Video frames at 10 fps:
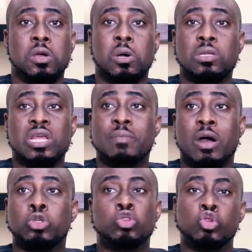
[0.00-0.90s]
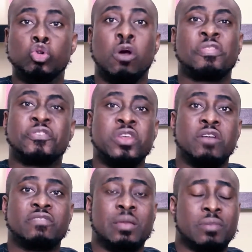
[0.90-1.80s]
Only about 2 or 3
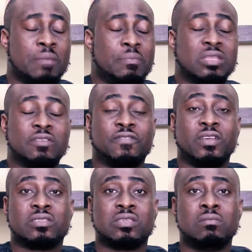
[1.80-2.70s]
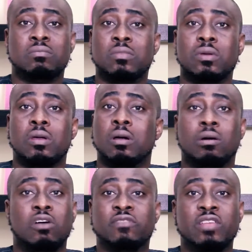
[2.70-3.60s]
of them can make the first team
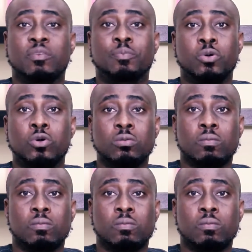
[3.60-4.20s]
of Liverpool.